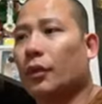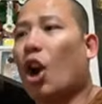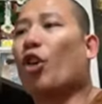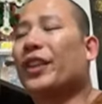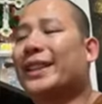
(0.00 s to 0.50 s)

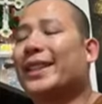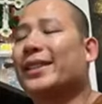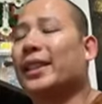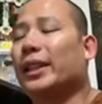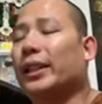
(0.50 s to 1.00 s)

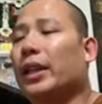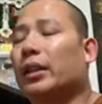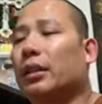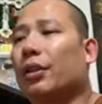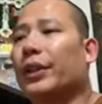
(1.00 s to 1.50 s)
Authenticity,
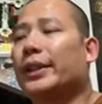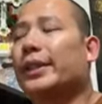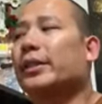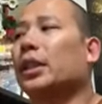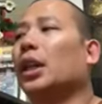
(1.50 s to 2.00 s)
yeah,
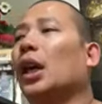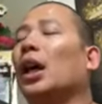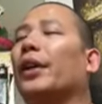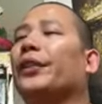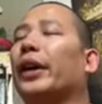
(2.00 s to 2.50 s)
authenticity.
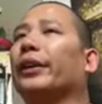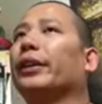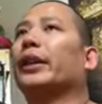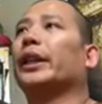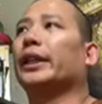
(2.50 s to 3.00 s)
Yeah. The other
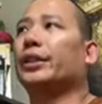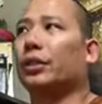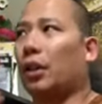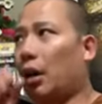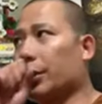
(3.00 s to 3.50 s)
thing is
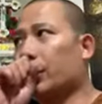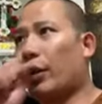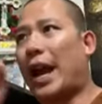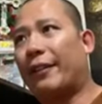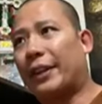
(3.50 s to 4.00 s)
to
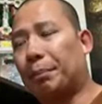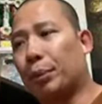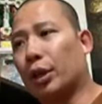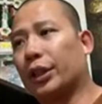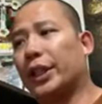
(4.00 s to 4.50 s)
also have
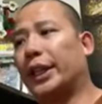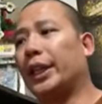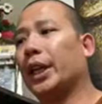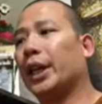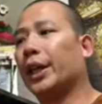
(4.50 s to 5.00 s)

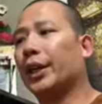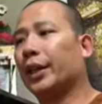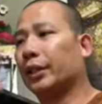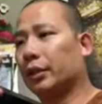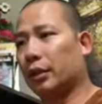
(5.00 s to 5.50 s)

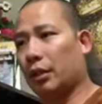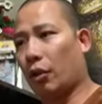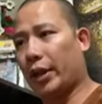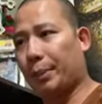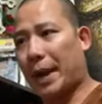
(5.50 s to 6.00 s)

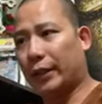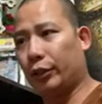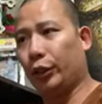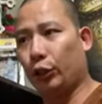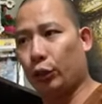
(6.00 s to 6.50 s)
back
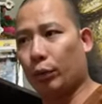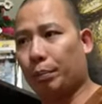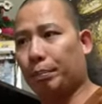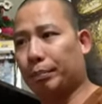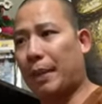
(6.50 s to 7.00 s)
to
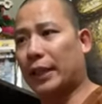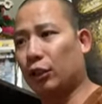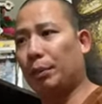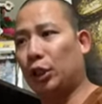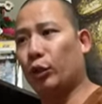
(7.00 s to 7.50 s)

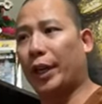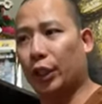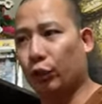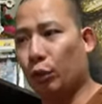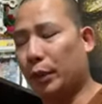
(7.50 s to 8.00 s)
me
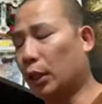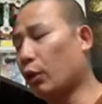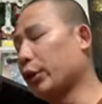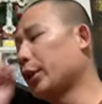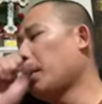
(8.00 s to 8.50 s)
training you to be a
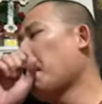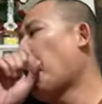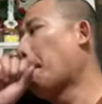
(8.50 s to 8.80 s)
lawyer.